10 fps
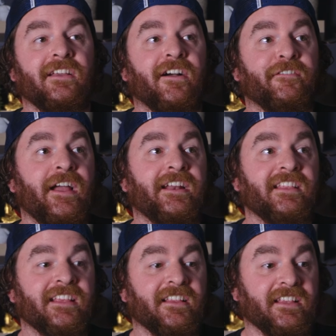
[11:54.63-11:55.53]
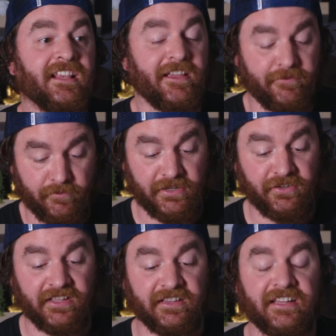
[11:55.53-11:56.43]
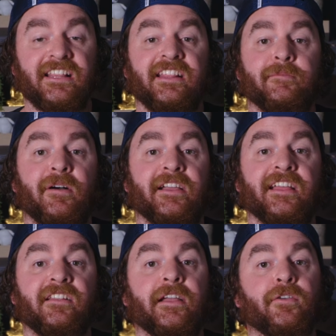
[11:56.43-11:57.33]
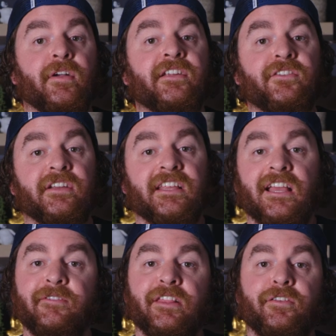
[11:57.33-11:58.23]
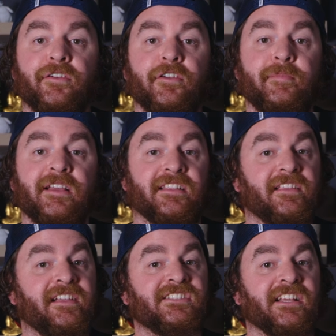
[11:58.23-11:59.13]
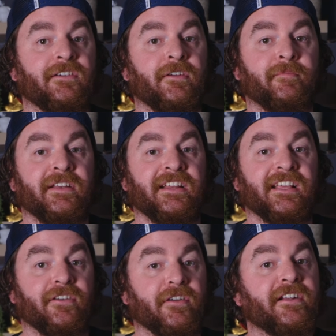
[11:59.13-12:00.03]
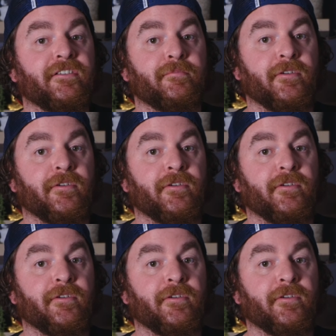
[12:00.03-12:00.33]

I've had instances even when using this that you might get like ground noise coming through because the DJ's equipment isn't grounded